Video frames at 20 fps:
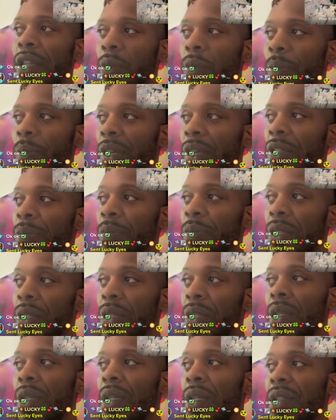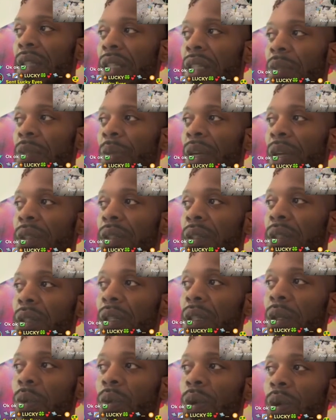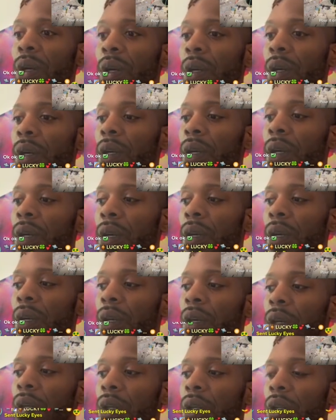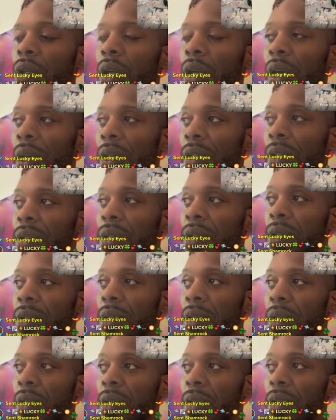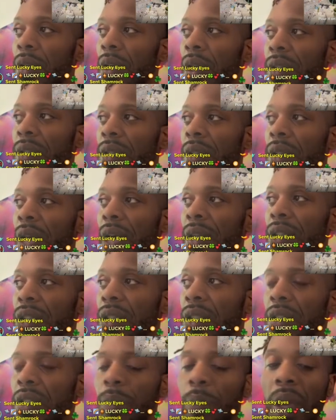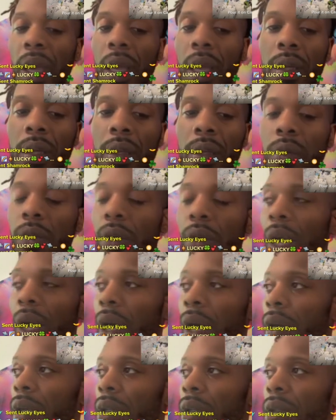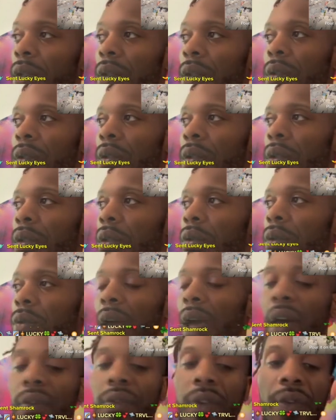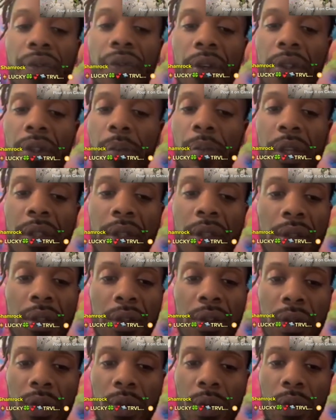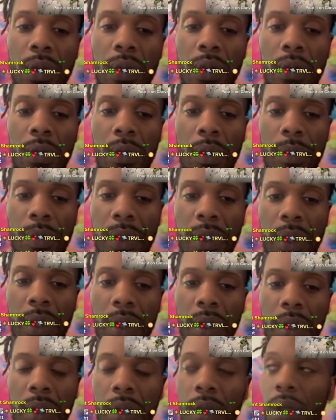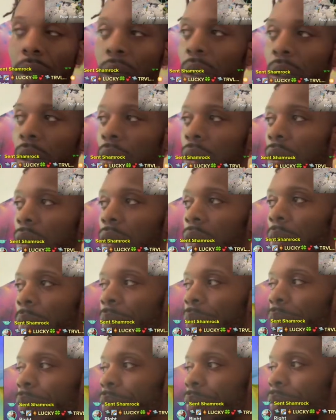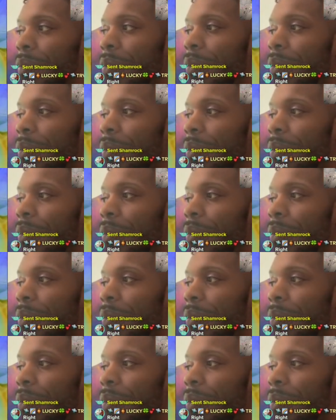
ask what mixed media is, that's basically where it's it's not just paint. You got you have different dimensions to it. You know what I'm saying? Um,